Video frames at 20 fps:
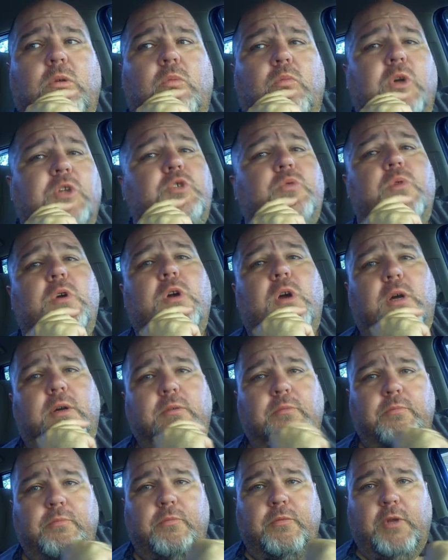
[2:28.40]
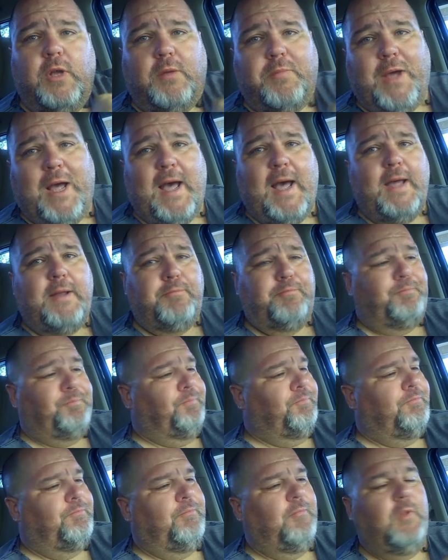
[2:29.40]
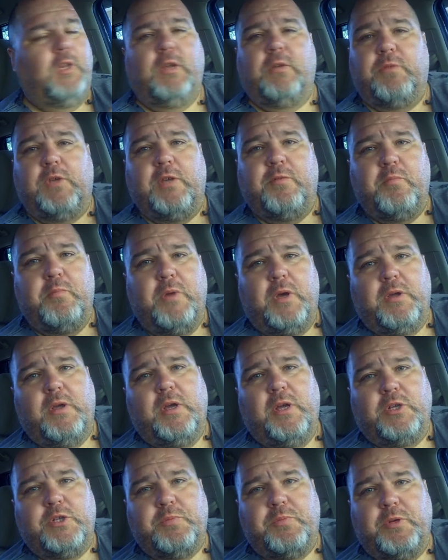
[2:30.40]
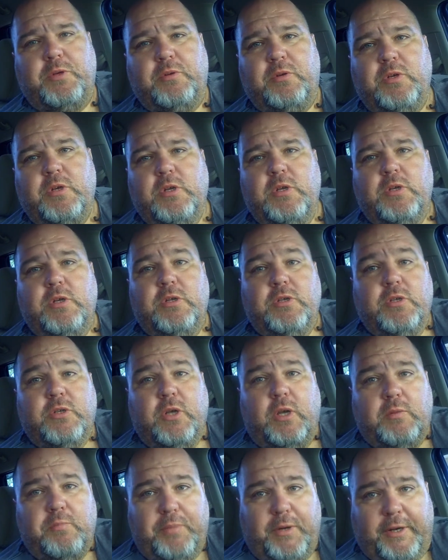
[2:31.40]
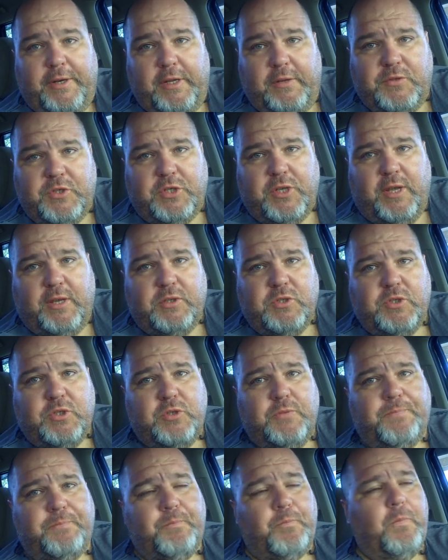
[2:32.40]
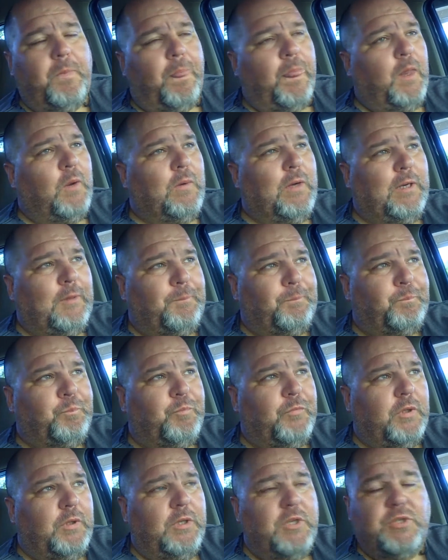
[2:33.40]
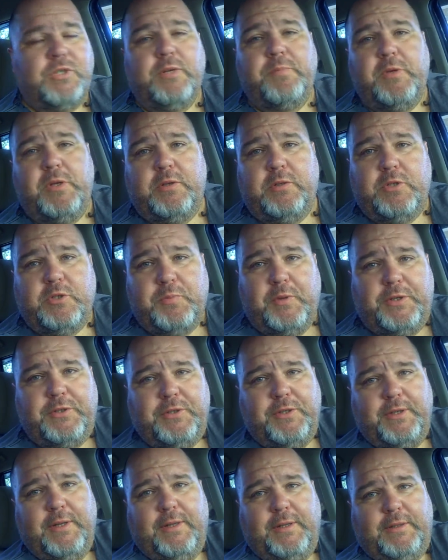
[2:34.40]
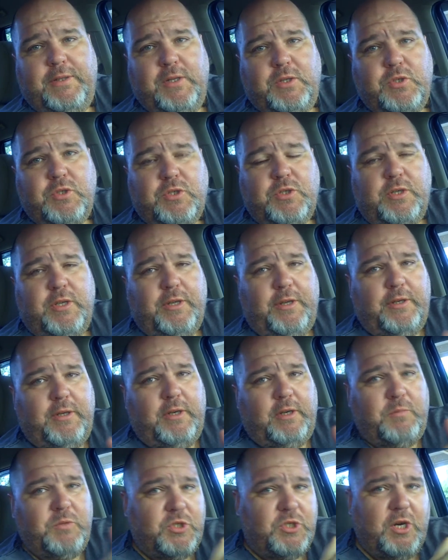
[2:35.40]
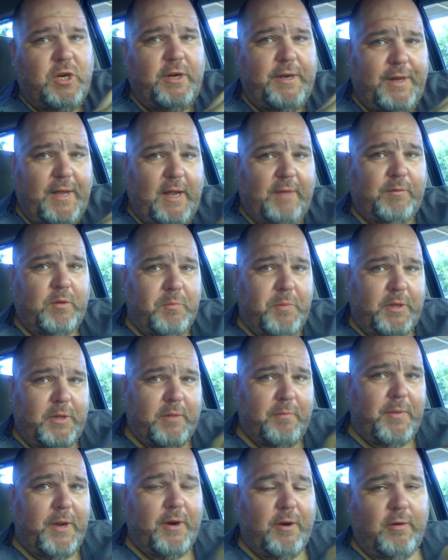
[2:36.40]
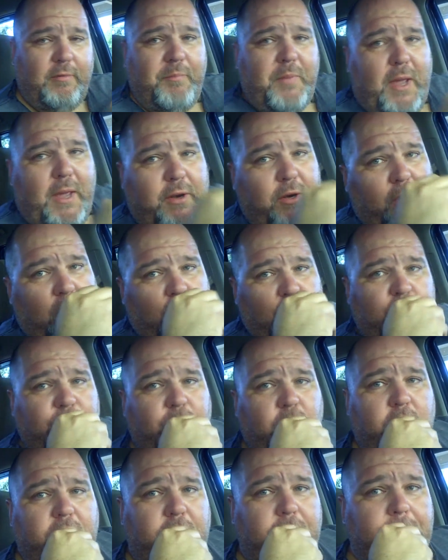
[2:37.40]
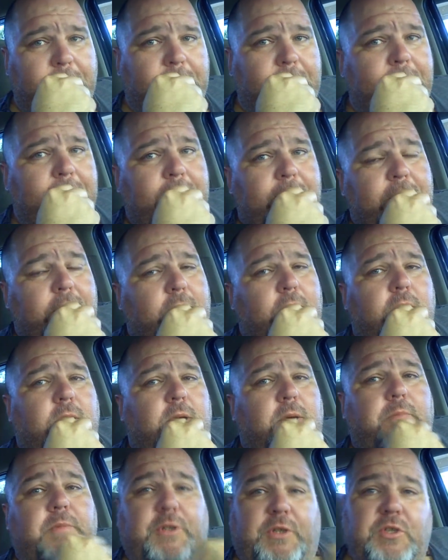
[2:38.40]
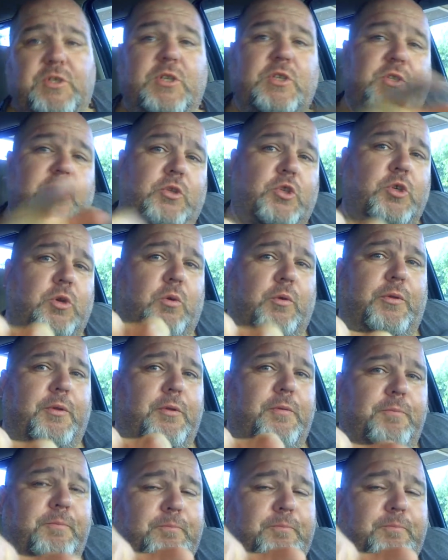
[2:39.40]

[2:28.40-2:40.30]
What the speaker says: what's wrong? I'm hot. I'm giving my husband plenty of sex. Well, Lisa, let me explain to you like this, and I'm sorry to have to be the bearer of bad news for you, but this is the truth.